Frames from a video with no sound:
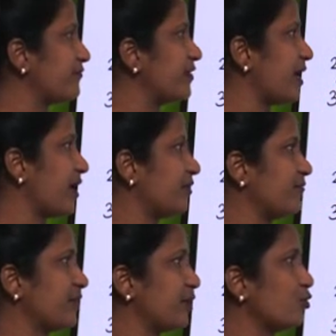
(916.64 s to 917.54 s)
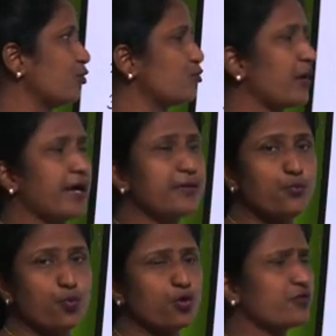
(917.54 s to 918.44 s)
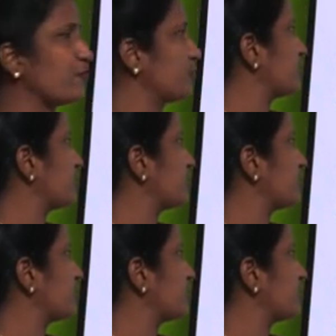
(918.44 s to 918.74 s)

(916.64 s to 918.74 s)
we are going to add more for the